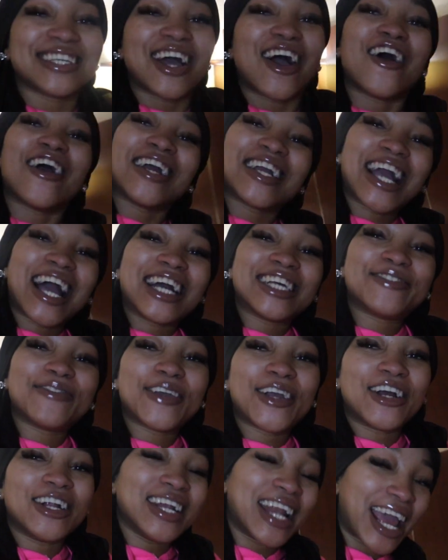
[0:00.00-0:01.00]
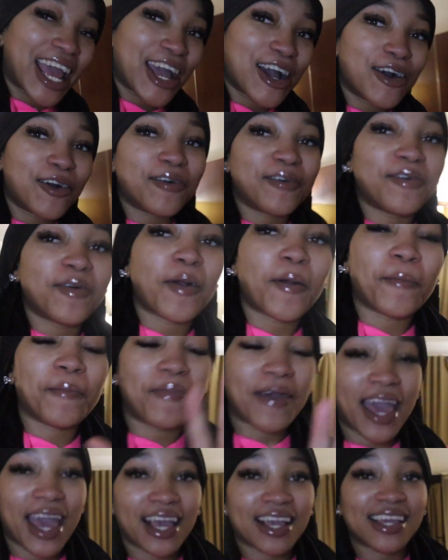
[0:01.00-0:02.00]
Alright guys, we are now
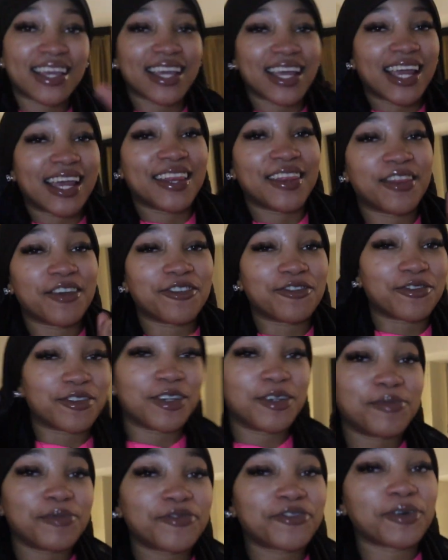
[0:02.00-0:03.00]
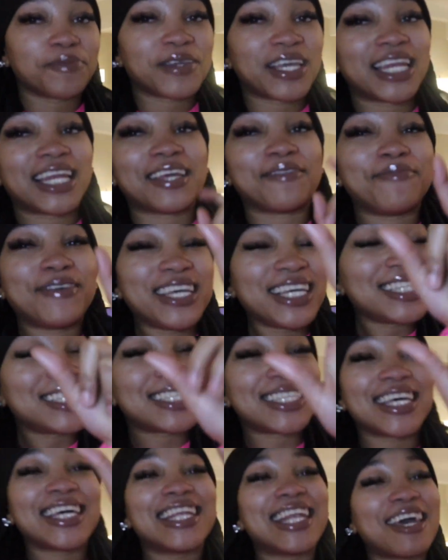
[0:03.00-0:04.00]
back in the room from getting
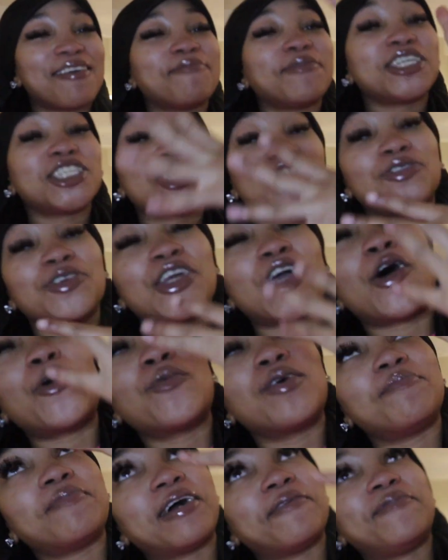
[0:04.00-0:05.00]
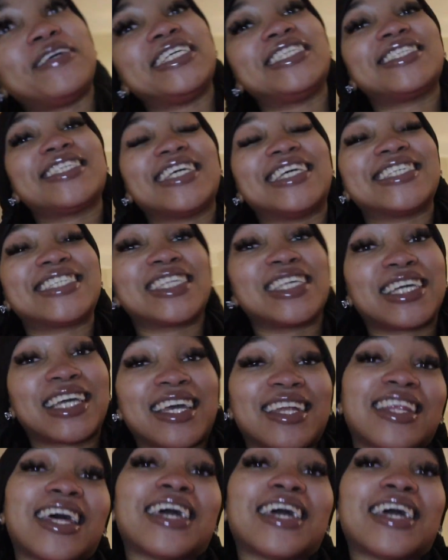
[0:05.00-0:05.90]
pizza. Let me show y'all what my pizza is looking